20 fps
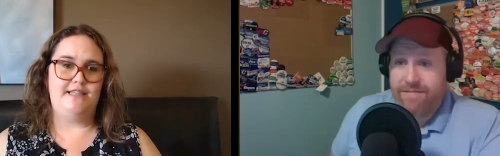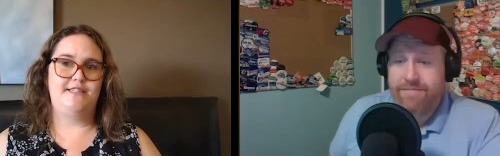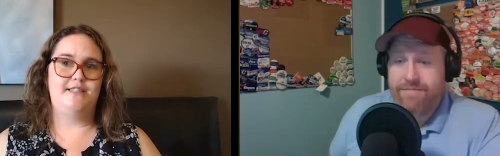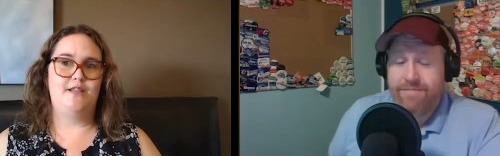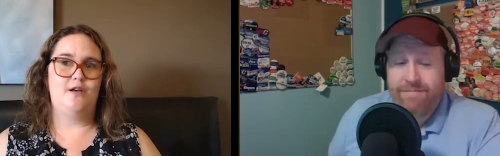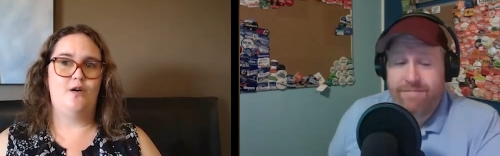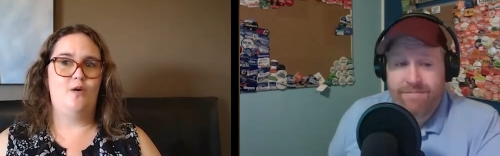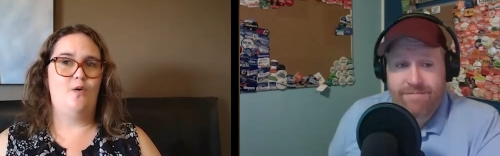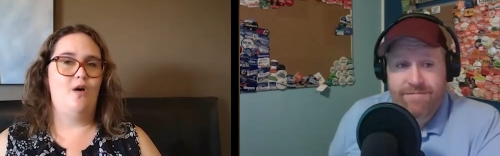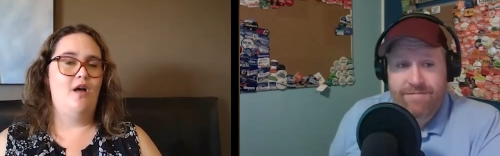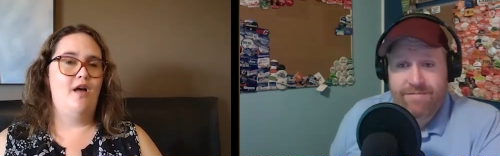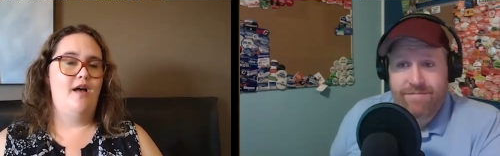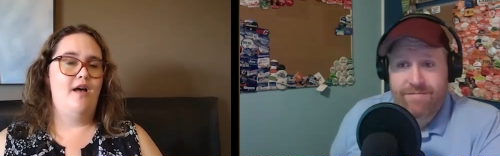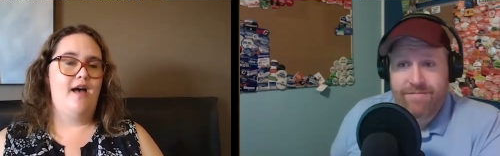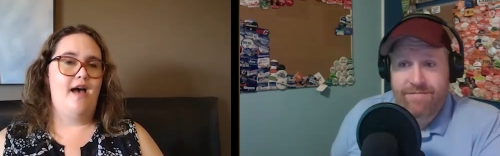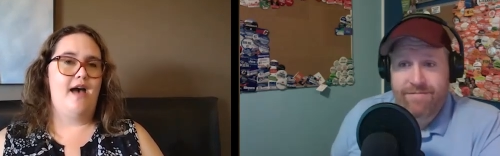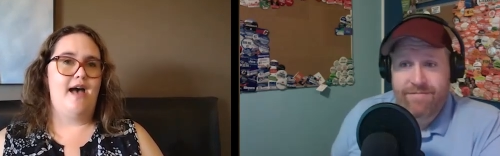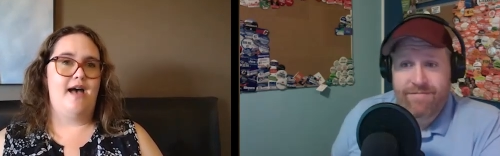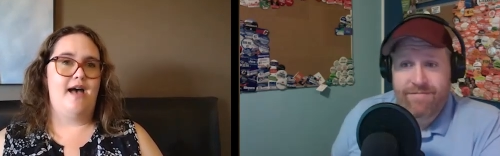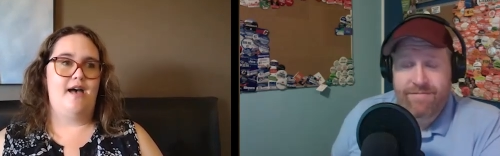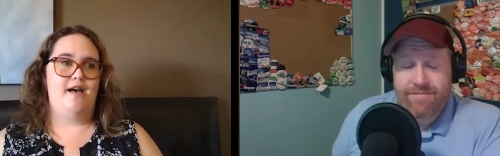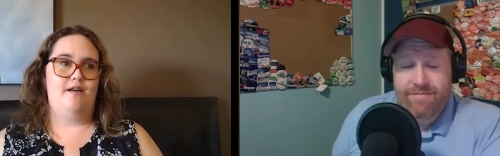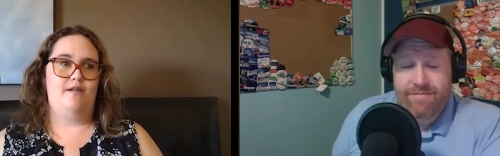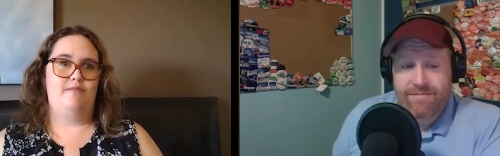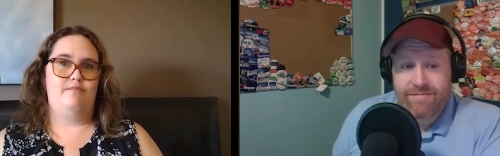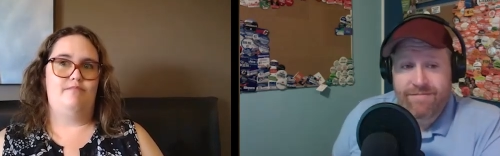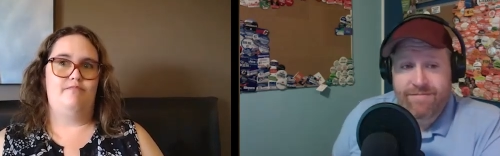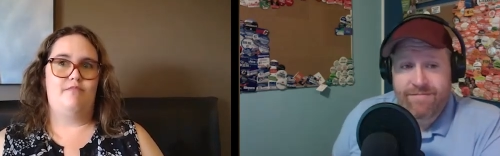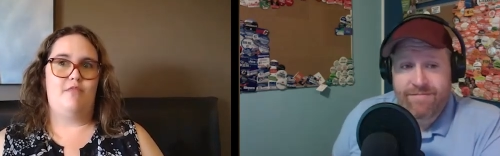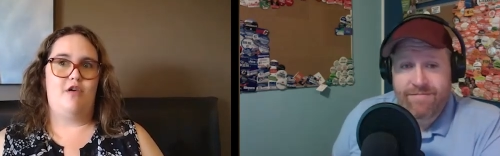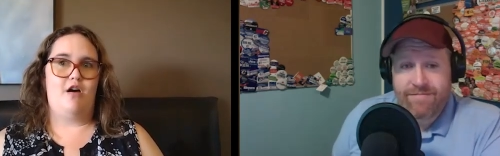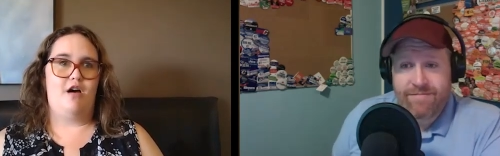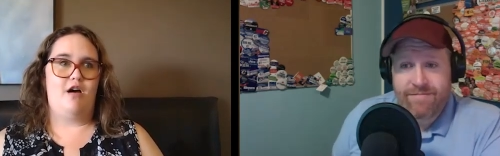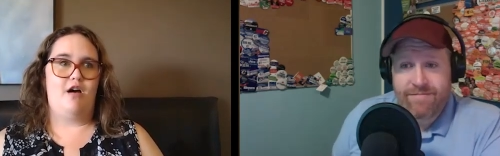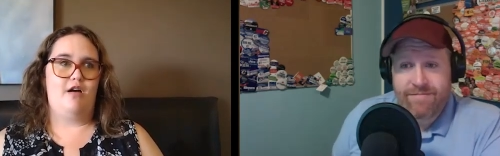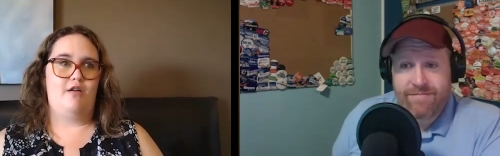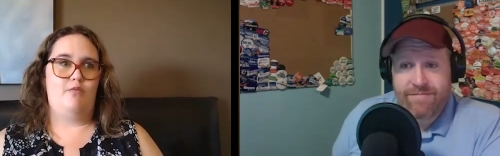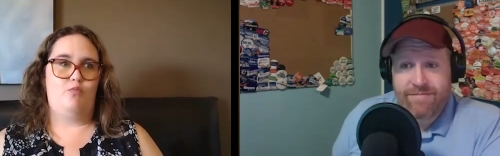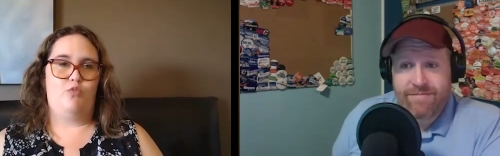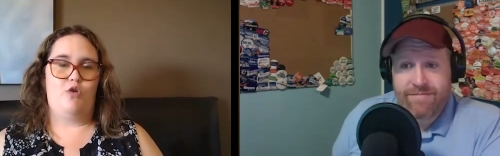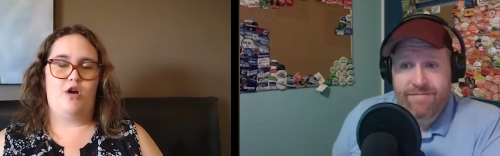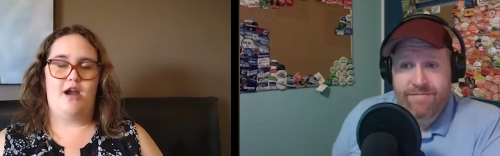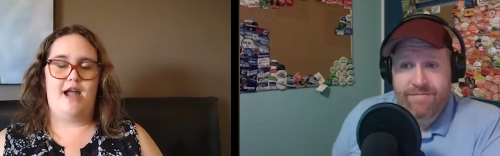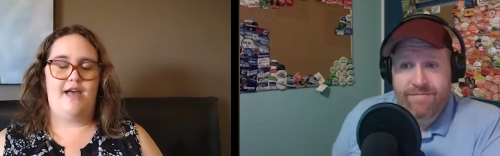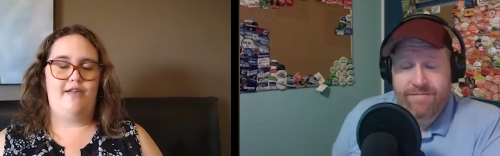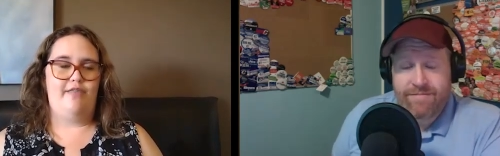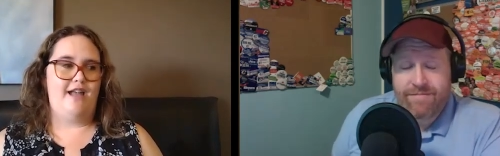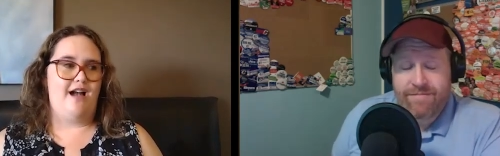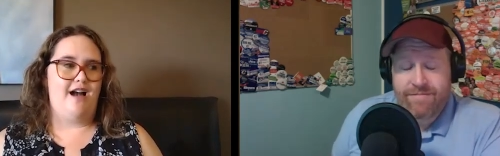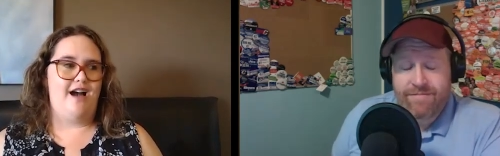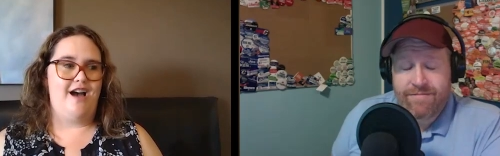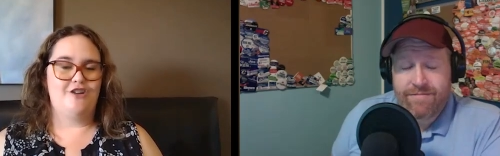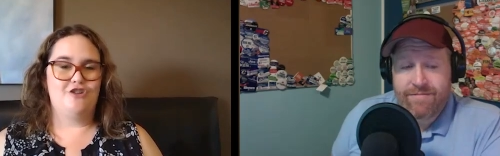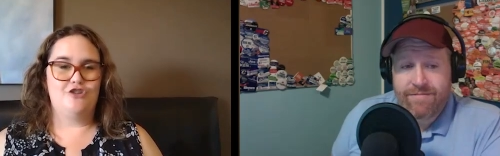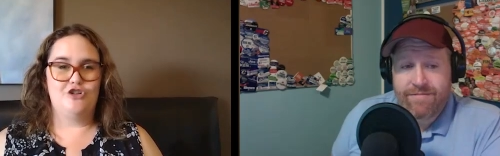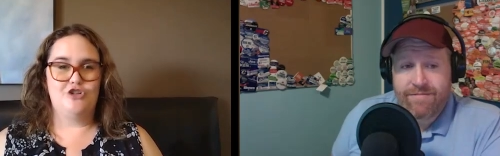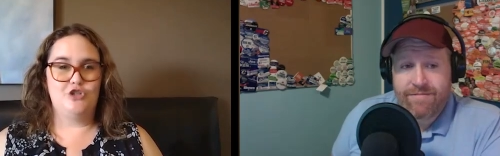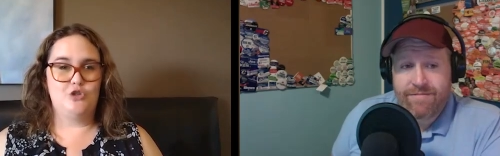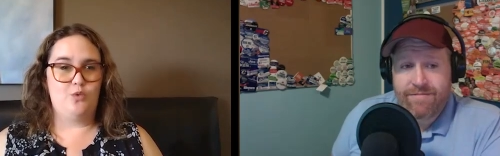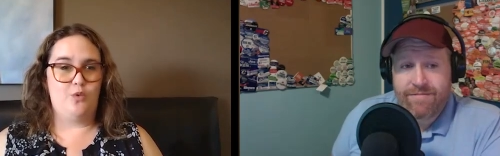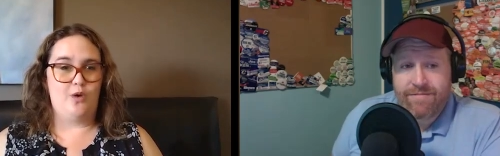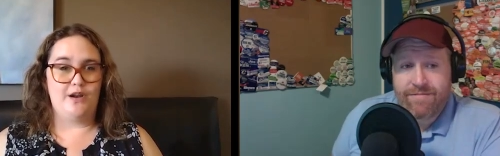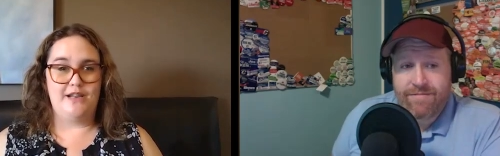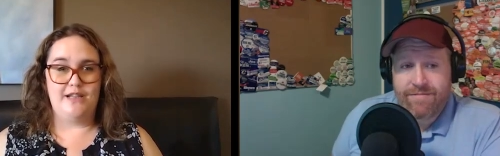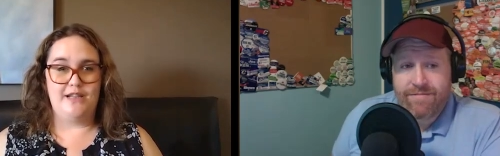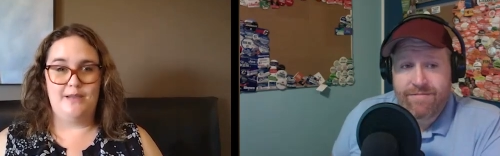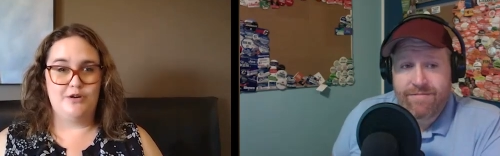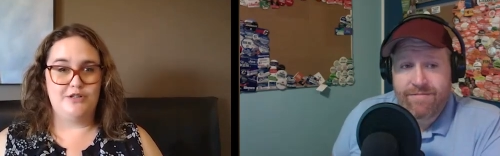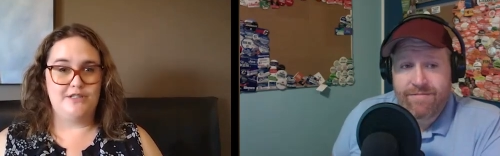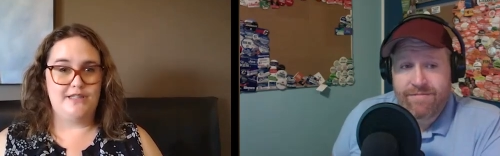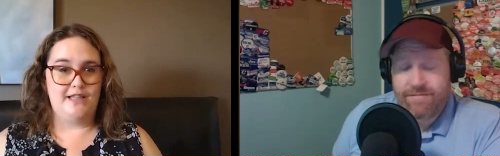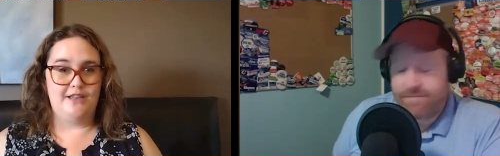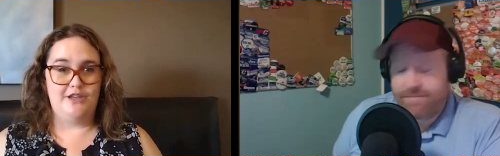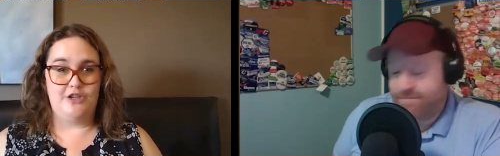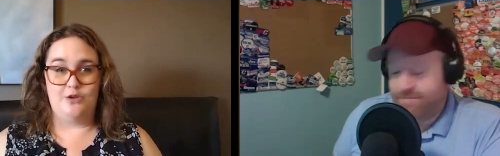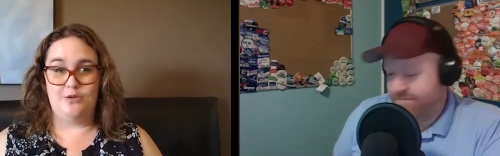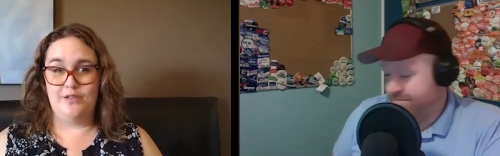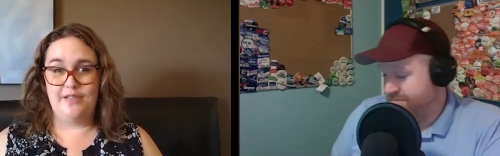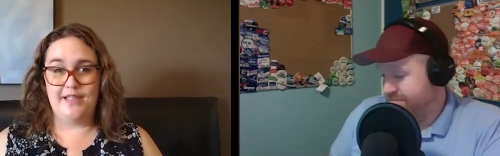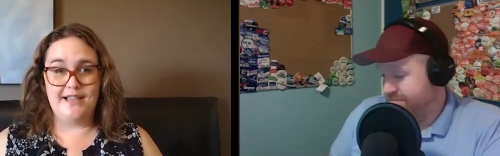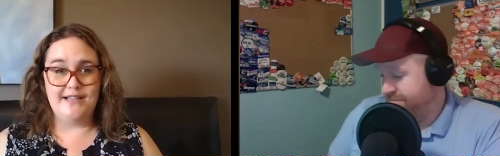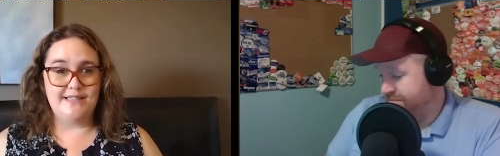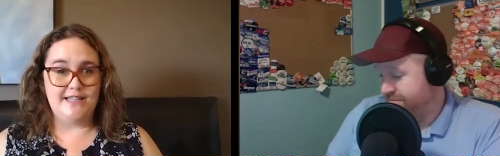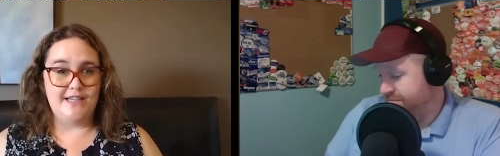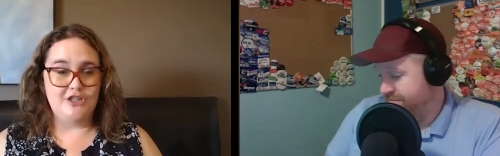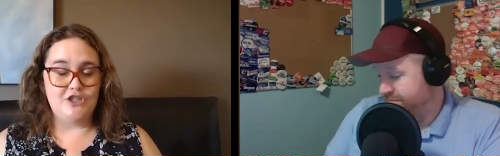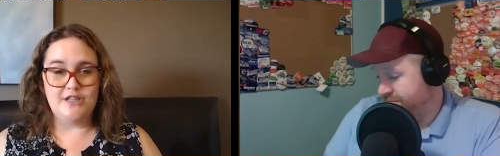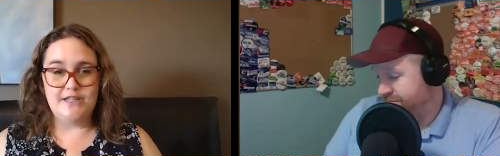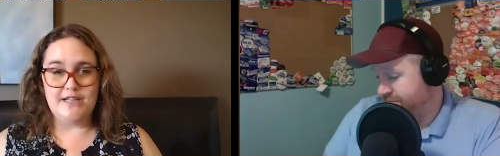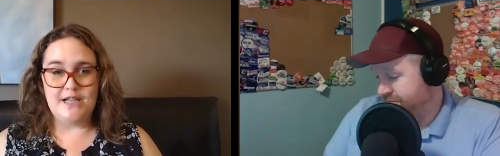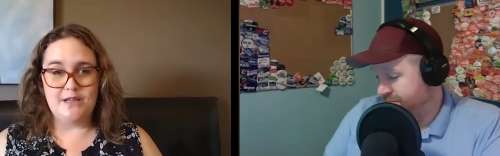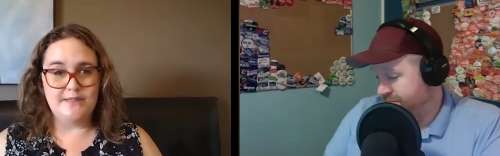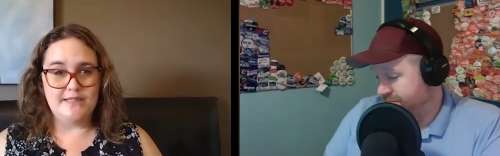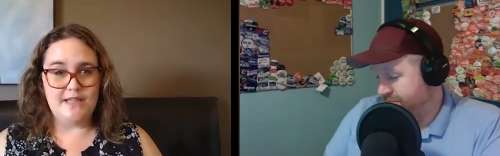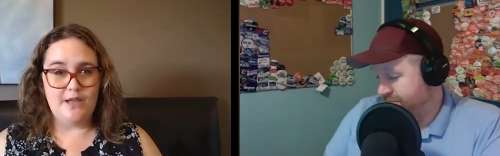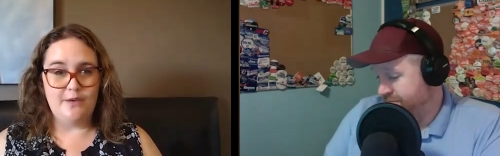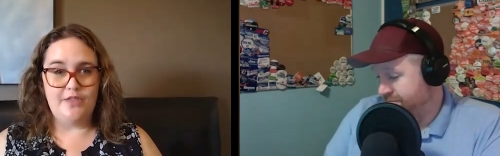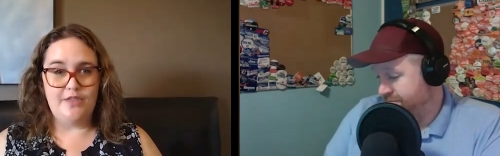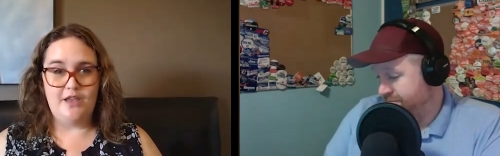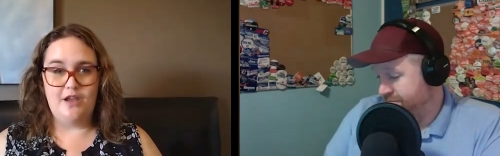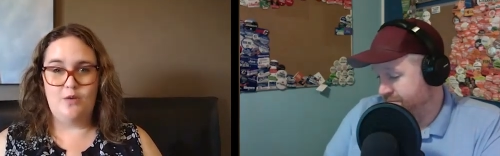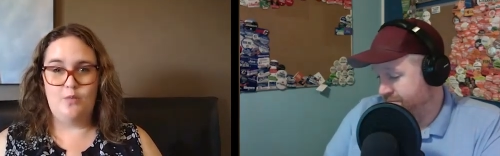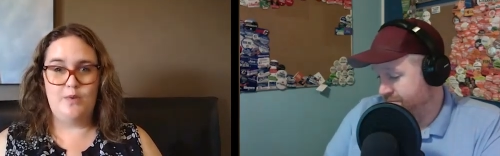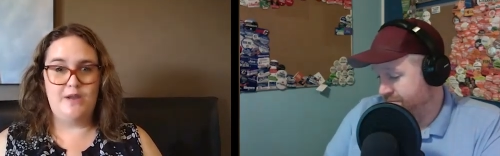Speaker 1: So, um, we're at like 120% utilization down south here.